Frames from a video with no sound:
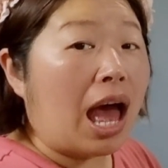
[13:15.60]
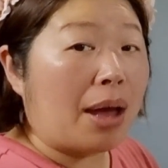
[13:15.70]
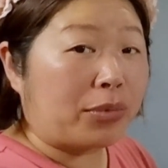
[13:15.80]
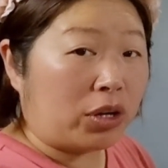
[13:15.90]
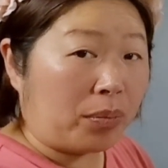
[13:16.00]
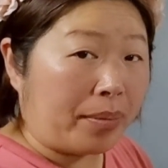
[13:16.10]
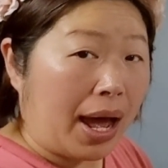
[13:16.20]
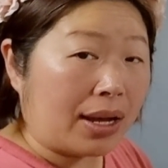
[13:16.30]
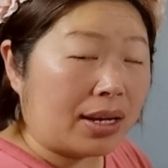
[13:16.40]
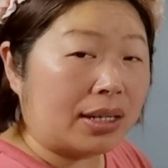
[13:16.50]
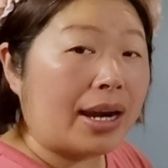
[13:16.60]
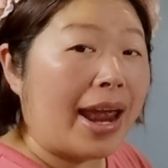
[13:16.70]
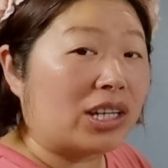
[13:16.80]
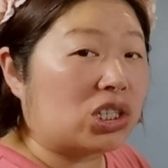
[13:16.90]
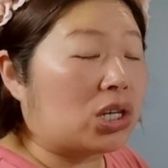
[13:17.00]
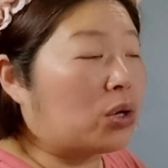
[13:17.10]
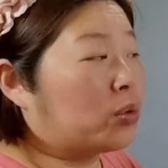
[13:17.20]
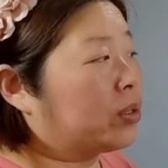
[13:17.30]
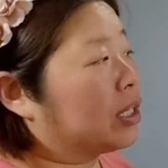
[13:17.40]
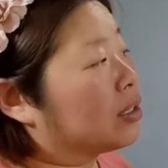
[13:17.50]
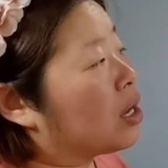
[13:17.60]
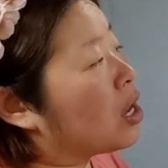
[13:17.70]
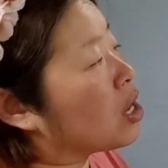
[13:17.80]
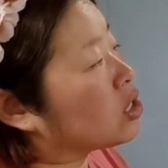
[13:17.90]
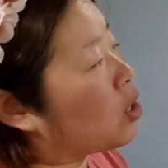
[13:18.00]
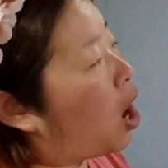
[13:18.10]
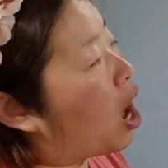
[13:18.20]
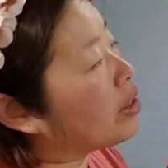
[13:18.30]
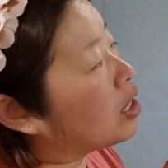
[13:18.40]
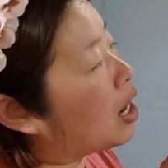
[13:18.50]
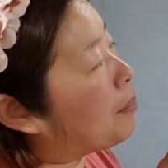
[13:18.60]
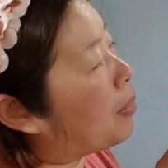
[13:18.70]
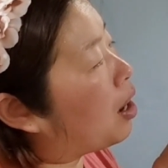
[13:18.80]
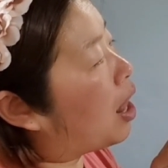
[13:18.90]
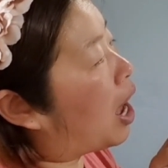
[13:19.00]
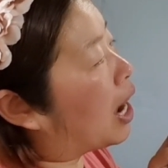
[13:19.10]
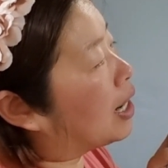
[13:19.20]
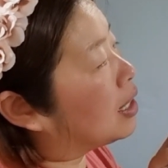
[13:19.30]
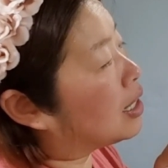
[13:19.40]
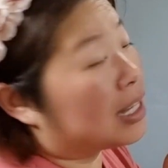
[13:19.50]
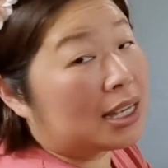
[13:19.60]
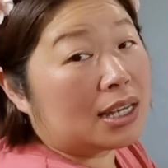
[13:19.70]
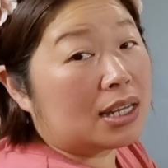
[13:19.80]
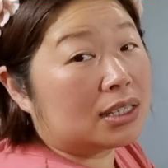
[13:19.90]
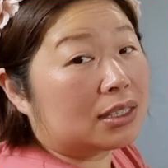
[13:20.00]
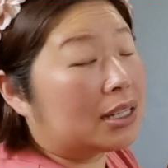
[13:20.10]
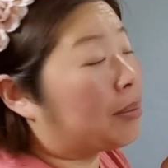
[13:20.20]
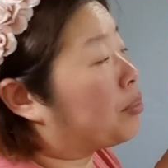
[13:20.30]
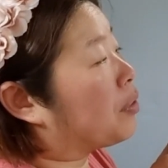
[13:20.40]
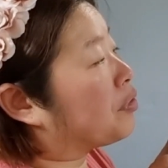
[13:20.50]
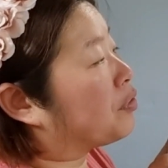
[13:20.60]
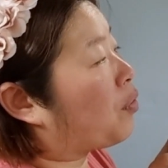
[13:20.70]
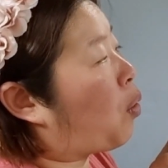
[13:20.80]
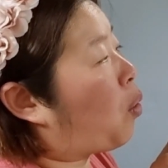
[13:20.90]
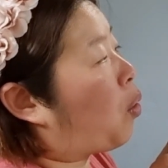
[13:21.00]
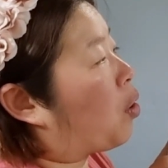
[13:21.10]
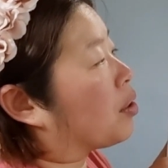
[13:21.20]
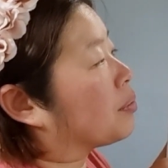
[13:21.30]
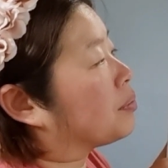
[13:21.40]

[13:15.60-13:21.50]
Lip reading: I'm going to mark it and circle it. So on the number line, here is number 4.